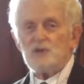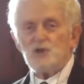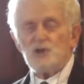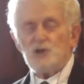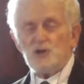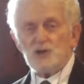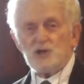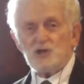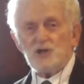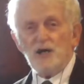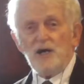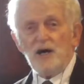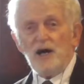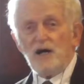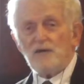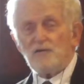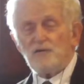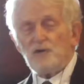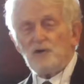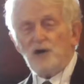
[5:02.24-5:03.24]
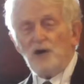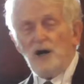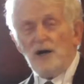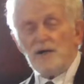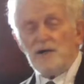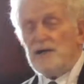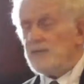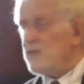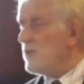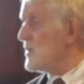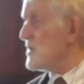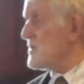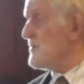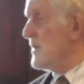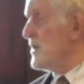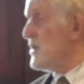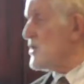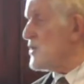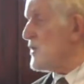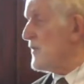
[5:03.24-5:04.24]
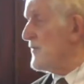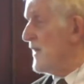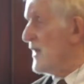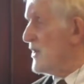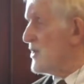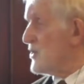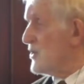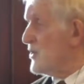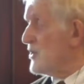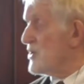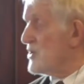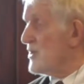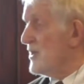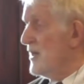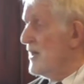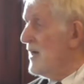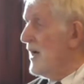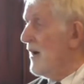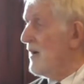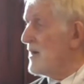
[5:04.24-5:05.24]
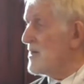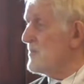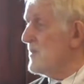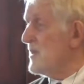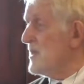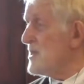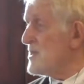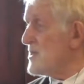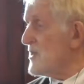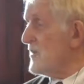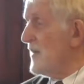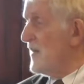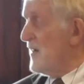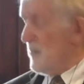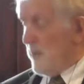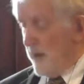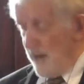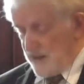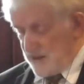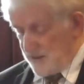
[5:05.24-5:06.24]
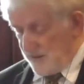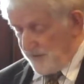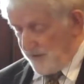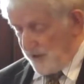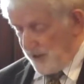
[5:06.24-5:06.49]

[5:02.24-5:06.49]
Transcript: church. I never was minister of that church. I was ministering in other parts of the